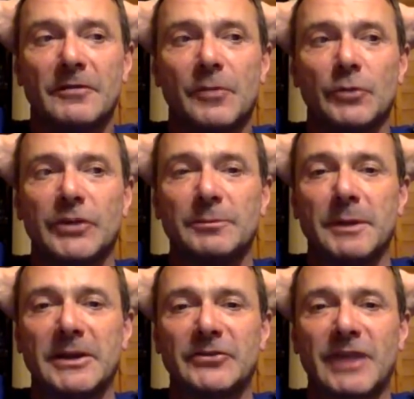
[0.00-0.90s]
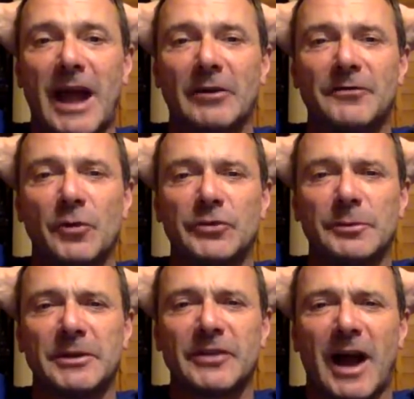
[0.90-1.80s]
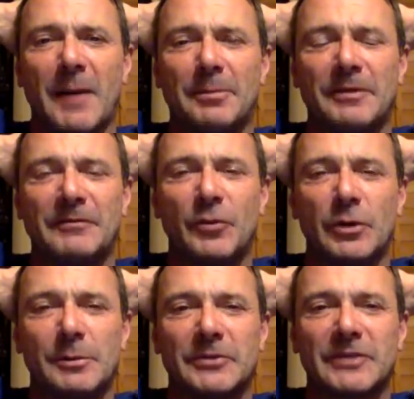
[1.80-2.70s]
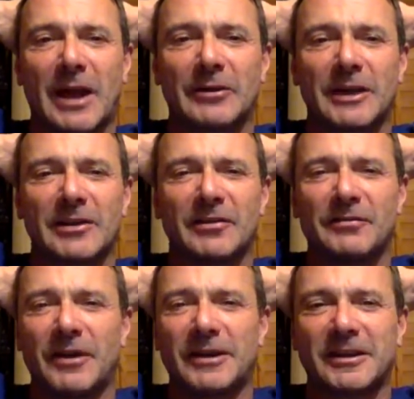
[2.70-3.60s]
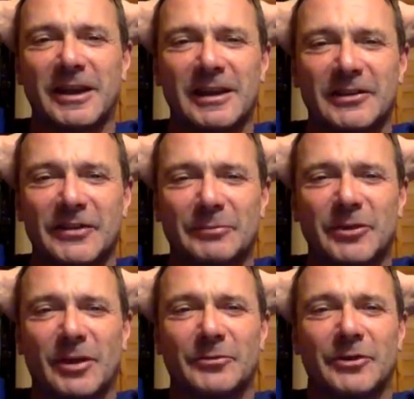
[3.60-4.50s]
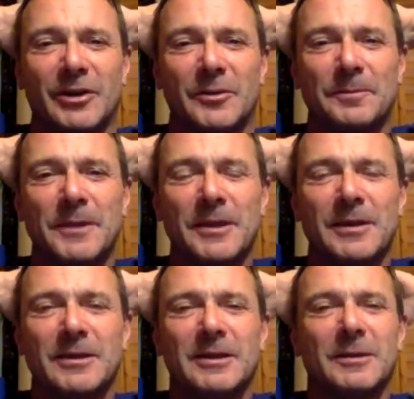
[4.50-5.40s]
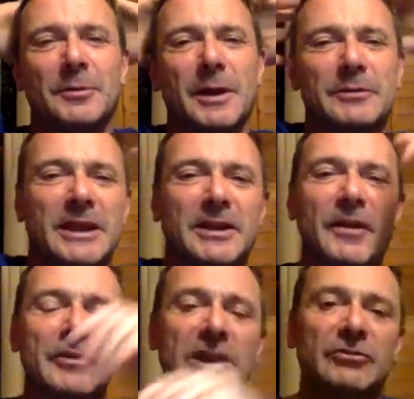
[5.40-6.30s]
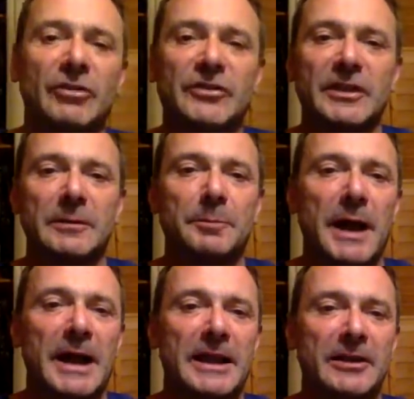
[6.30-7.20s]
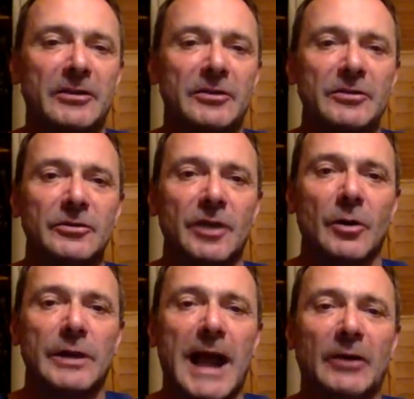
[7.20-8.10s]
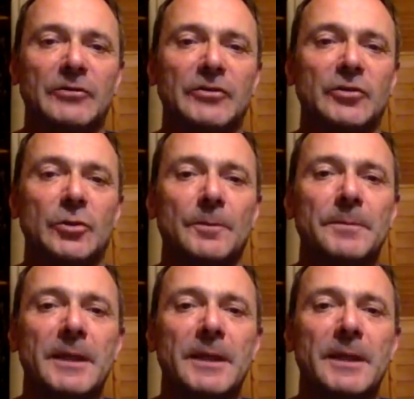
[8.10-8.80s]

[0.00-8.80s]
14 minutes down, 40 minutes up, and then 40 minutes down again. It's a fucking killer sometimes, you know. But I'm getting very interested in pain, you know, and how to